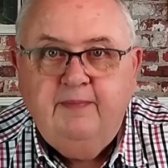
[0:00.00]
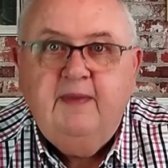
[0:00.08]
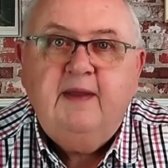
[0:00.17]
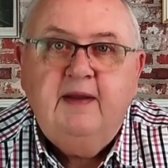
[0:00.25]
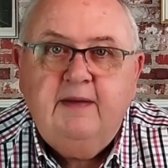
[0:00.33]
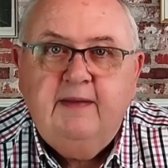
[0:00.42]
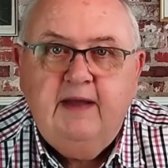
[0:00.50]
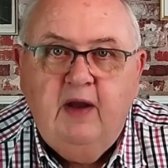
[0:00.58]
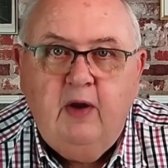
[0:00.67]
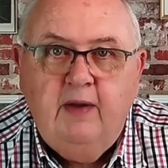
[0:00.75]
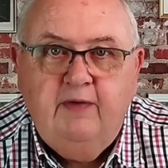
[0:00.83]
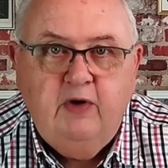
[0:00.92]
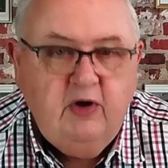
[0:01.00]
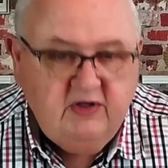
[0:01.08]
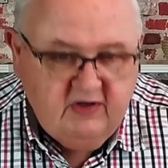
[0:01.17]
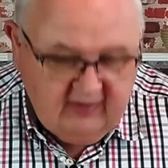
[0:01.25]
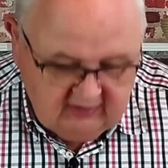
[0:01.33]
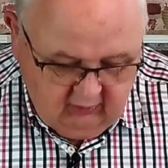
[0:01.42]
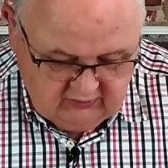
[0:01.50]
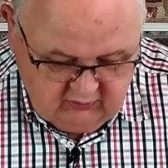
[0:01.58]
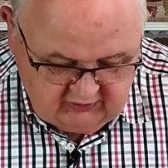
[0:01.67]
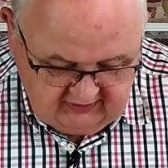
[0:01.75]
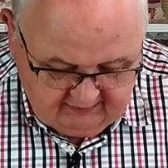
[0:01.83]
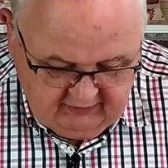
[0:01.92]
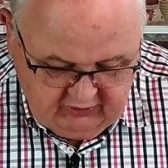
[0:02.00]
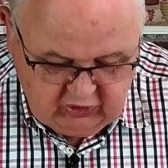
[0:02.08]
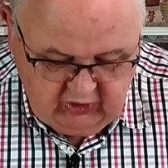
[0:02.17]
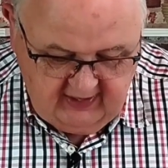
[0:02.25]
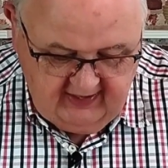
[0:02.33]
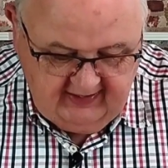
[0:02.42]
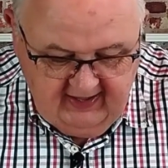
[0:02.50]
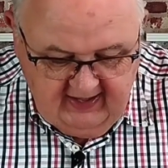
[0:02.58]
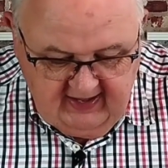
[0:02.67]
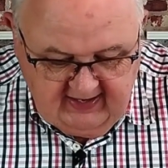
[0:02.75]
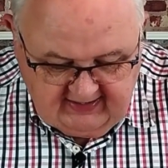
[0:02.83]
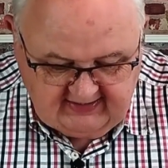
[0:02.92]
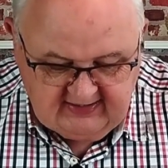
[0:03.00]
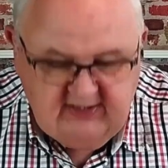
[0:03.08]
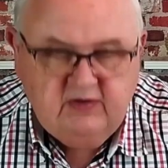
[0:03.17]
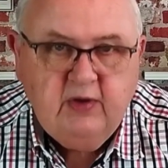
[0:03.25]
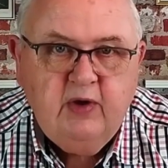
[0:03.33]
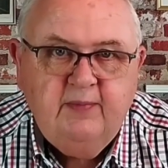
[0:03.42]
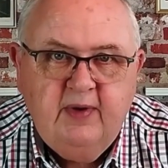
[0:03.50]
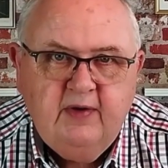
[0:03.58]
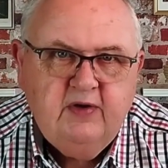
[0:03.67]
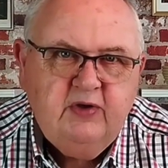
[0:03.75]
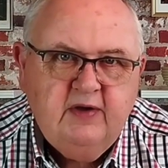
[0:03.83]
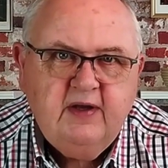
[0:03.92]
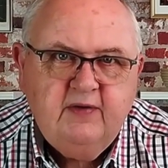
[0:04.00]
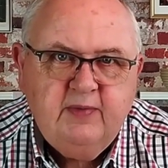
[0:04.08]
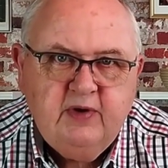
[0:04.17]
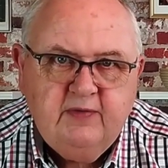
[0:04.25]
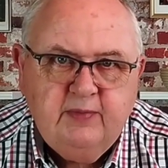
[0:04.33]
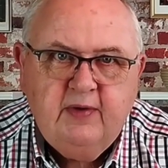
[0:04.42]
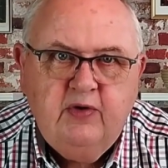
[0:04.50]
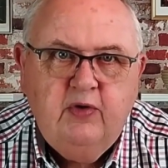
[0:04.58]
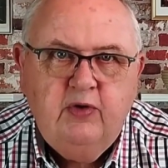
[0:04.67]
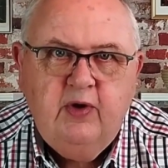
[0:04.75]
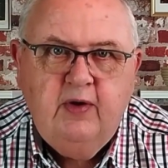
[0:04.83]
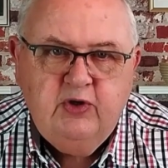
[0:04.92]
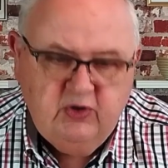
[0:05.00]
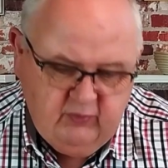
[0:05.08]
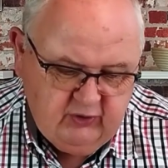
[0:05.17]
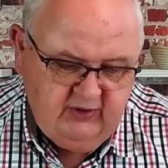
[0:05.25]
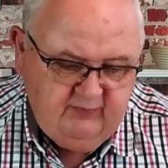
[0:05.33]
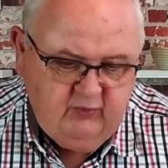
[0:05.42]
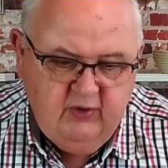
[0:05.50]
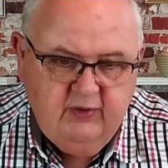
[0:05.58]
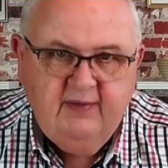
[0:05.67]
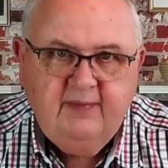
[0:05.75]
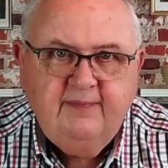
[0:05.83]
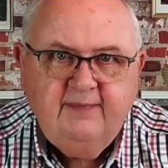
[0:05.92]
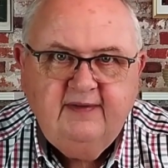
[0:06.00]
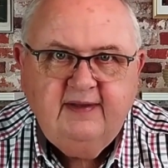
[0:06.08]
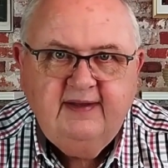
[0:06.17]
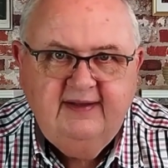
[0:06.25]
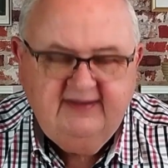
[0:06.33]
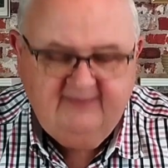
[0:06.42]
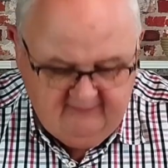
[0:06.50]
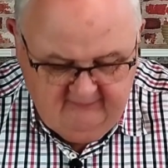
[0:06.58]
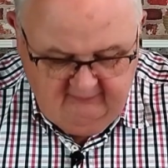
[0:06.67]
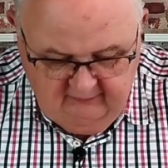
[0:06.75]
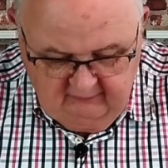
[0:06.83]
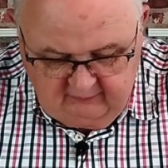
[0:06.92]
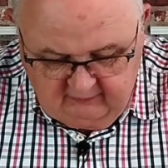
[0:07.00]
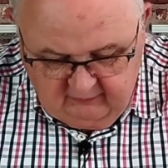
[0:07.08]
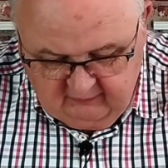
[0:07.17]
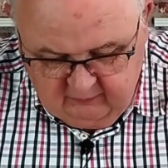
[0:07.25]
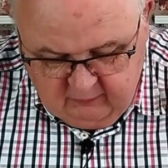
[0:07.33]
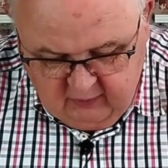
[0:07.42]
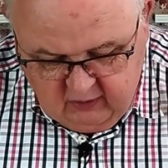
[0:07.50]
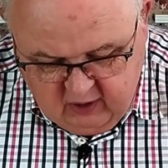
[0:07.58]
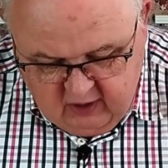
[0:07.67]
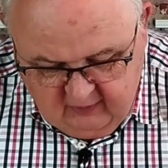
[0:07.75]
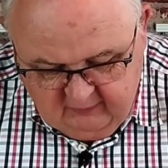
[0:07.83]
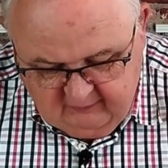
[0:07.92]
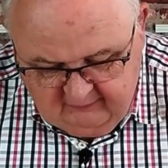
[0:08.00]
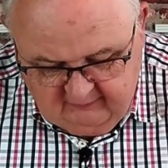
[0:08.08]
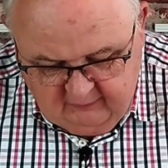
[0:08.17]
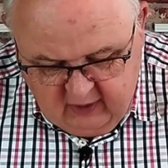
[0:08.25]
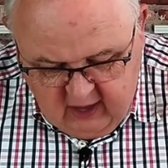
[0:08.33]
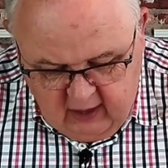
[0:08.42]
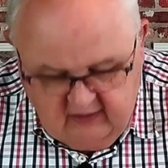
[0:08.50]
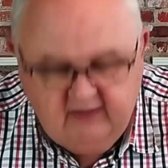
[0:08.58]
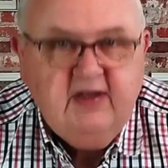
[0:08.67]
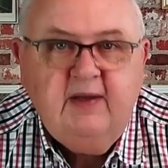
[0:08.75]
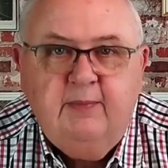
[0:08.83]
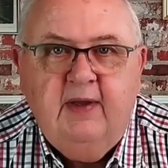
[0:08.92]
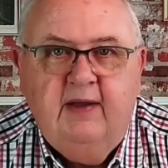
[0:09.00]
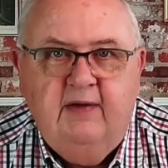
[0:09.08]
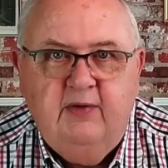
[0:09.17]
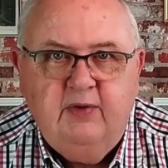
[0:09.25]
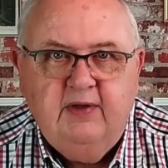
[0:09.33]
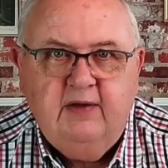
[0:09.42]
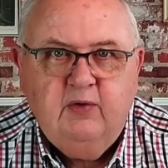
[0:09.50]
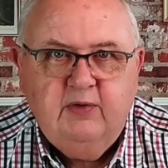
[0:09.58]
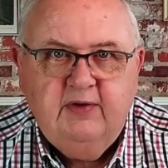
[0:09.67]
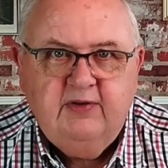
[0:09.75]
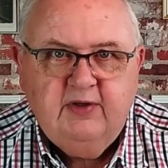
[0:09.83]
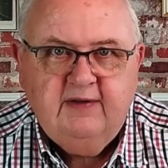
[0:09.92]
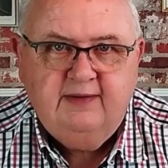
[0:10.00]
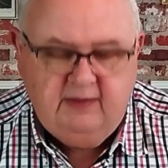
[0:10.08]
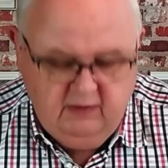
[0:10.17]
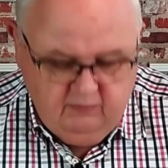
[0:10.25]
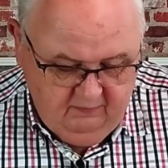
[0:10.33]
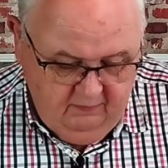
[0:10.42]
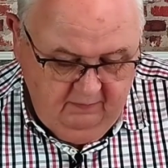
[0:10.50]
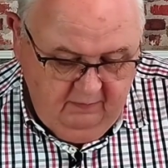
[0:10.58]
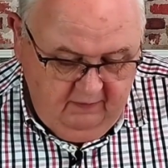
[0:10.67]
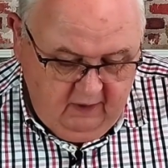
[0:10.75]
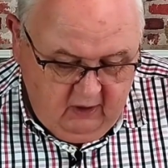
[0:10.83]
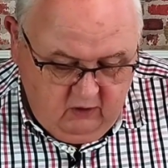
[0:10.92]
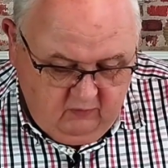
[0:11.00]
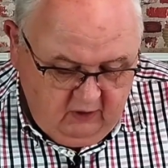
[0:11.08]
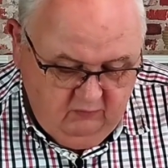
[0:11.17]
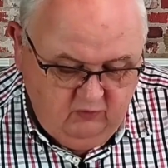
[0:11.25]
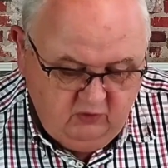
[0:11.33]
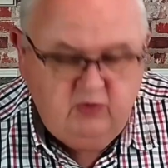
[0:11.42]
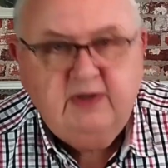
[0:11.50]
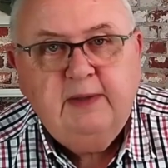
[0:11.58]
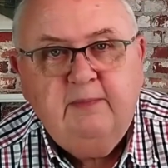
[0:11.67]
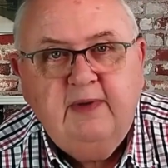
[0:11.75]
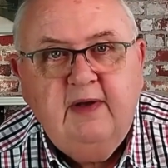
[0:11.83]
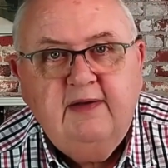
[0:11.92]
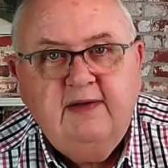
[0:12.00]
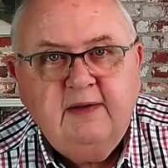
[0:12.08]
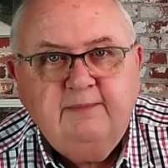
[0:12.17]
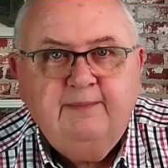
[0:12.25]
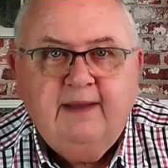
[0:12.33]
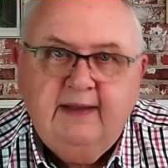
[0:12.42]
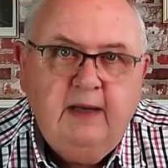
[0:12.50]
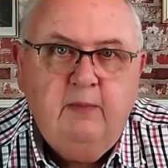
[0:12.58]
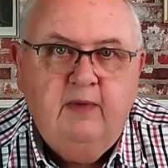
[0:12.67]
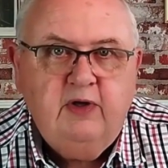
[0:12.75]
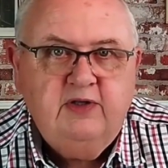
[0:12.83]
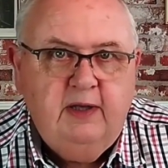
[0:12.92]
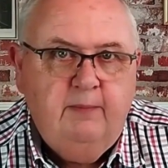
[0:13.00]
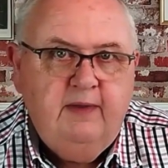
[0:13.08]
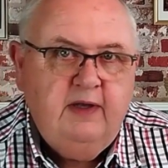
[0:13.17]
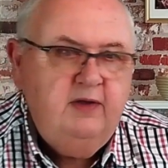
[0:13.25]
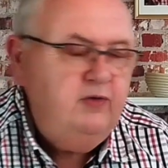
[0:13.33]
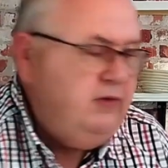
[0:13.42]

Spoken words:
And now I've knocked it back again, as they say. This is good because it can reinforce the structure once more. The entire mechanics that I bring into it and all the strength, let it rest for 20 minutes and then we'll shape it into a